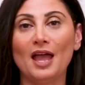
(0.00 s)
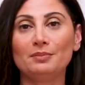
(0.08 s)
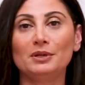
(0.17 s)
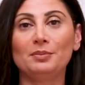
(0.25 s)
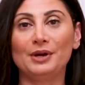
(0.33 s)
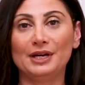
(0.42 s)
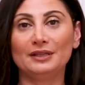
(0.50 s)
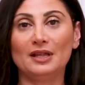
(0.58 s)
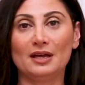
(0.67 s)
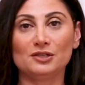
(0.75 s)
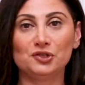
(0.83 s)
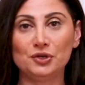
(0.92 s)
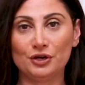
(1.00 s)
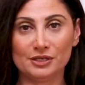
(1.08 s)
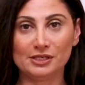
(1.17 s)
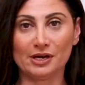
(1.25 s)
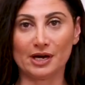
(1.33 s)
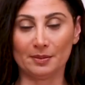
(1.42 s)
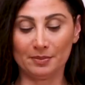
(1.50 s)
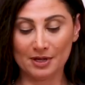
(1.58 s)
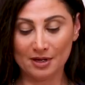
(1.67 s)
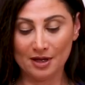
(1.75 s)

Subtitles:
I prepared the sugar syrup.